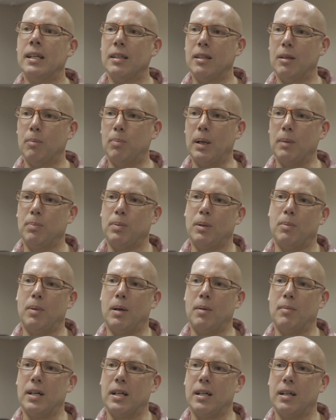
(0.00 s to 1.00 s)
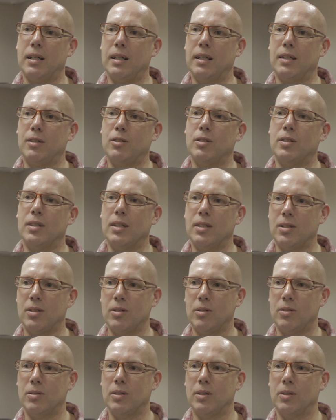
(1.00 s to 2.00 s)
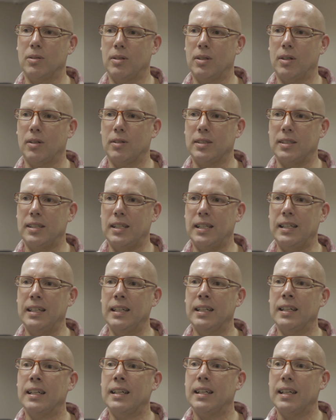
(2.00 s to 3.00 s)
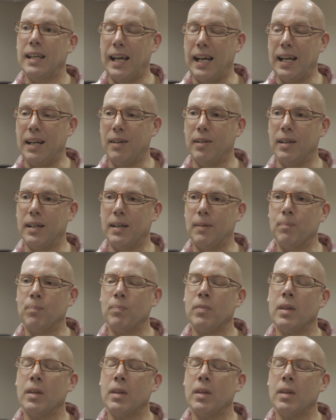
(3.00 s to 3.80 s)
the Bapa Bamachale traditional authority area.